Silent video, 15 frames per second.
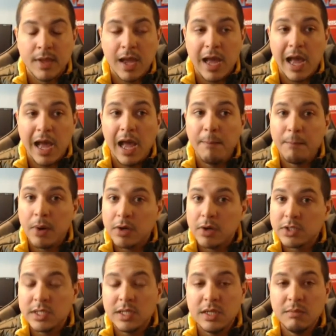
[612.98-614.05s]
I
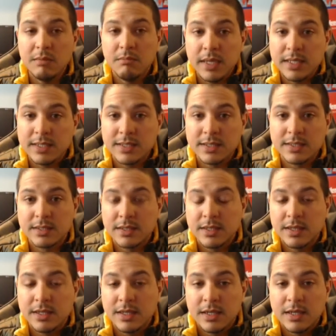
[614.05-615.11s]
personally miss
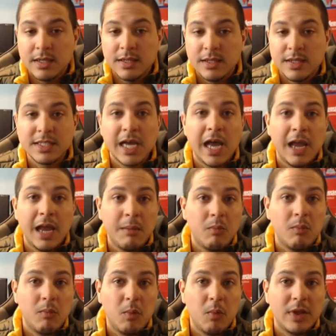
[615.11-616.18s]
the
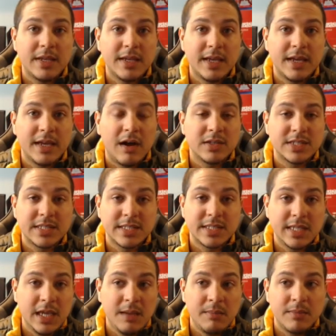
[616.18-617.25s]
time when on
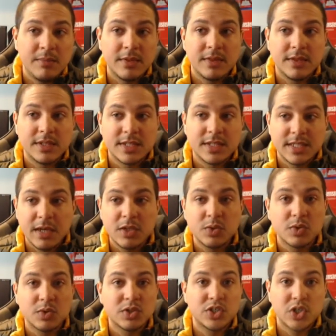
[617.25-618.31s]
Steam the sales
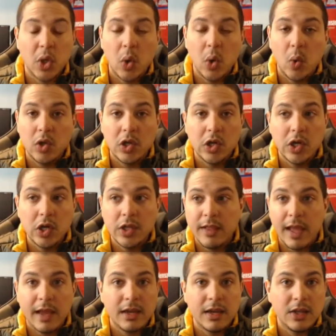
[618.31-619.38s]
were so good
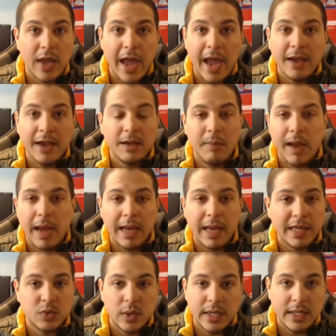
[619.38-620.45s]
that you had to buy like
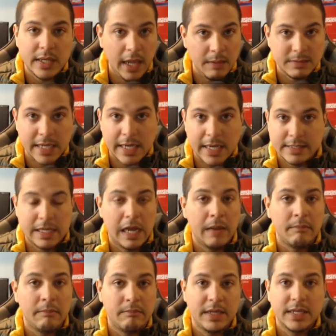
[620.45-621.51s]
20 games at a
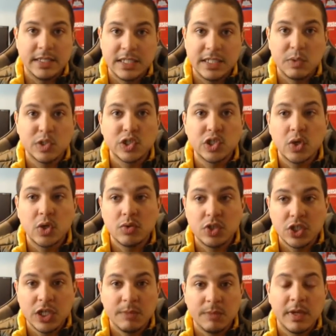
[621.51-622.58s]
time because they were so
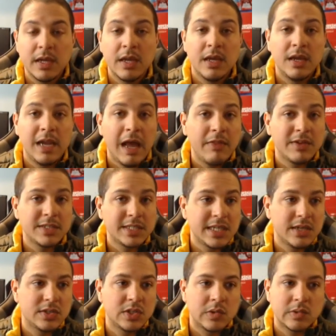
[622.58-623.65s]
cheap. Now the
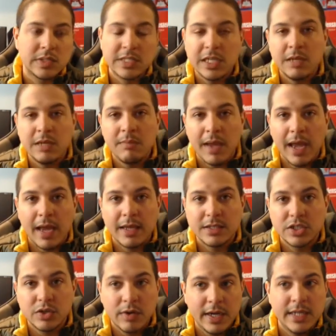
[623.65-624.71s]
sales don't seem as
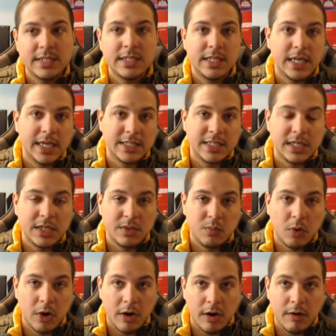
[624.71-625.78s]
crazy as they
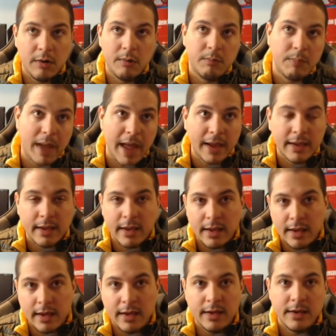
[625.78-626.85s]
were back
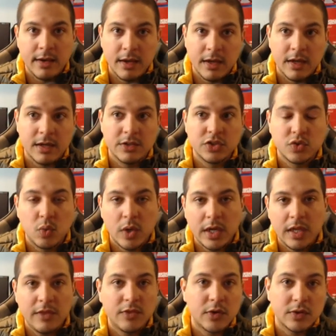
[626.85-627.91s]
in
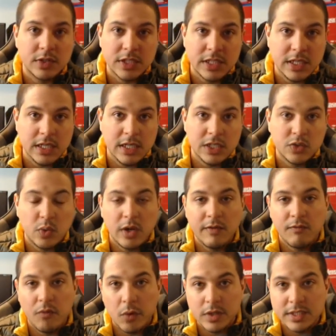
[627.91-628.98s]
2013,
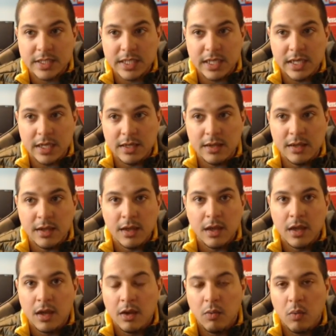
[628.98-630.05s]
2014,
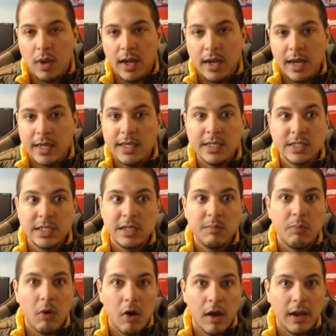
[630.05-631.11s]
when I easily
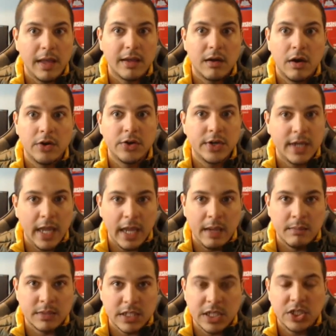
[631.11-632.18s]
bought like 100
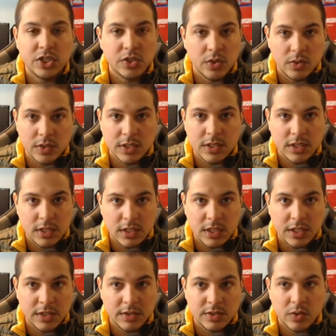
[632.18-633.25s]
games each of those
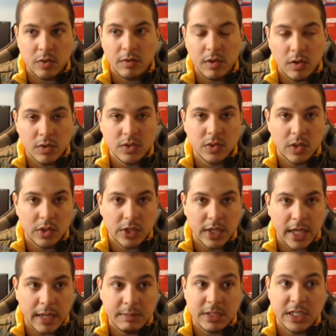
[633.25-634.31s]
years, or close to 100
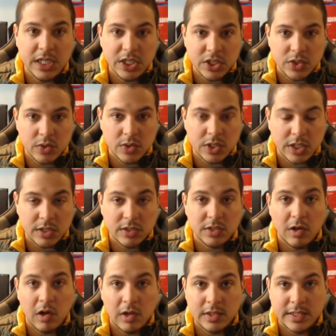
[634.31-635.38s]
games each of those years
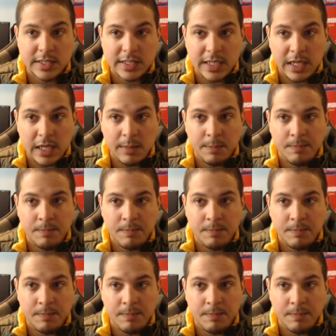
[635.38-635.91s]
on Steam.